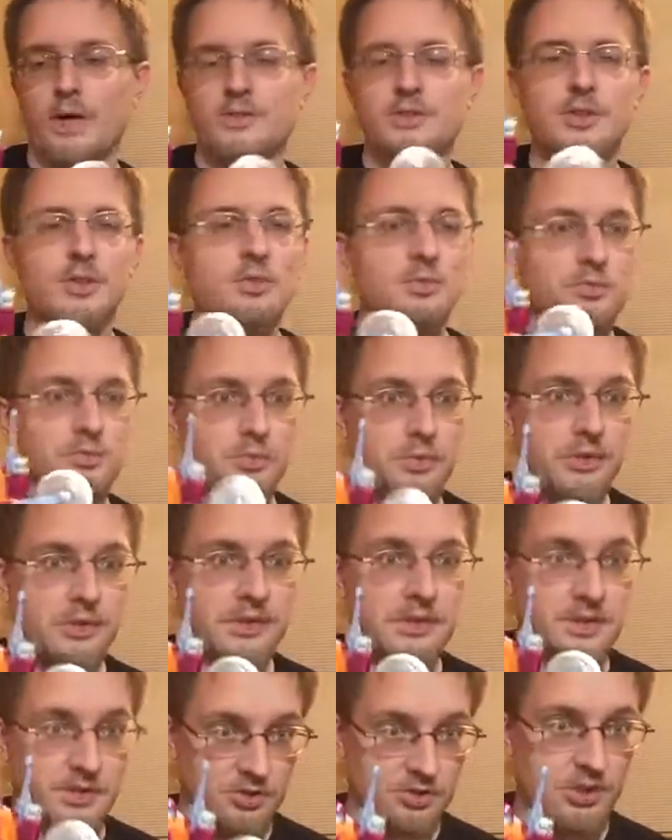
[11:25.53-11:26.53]
I do
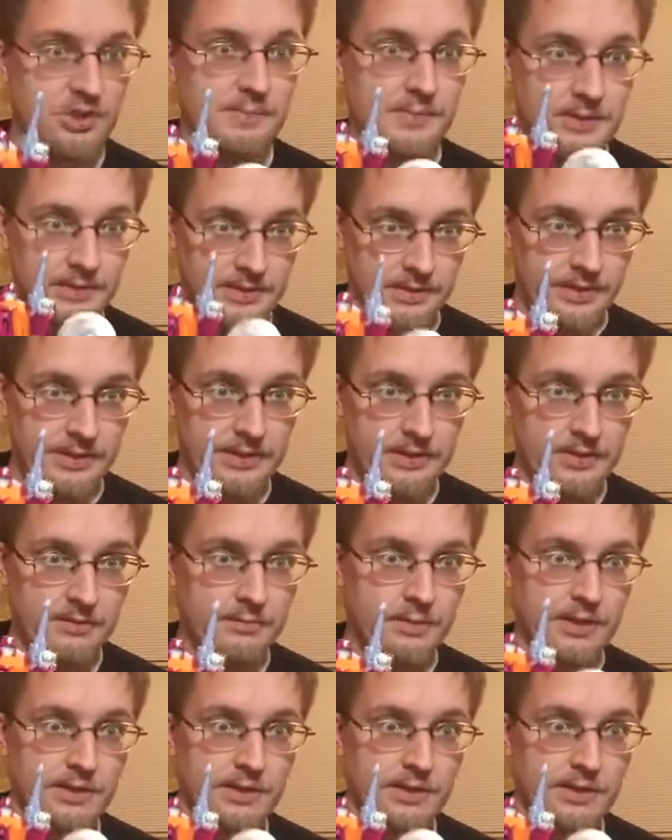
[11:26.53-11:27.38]
really legitimately like him.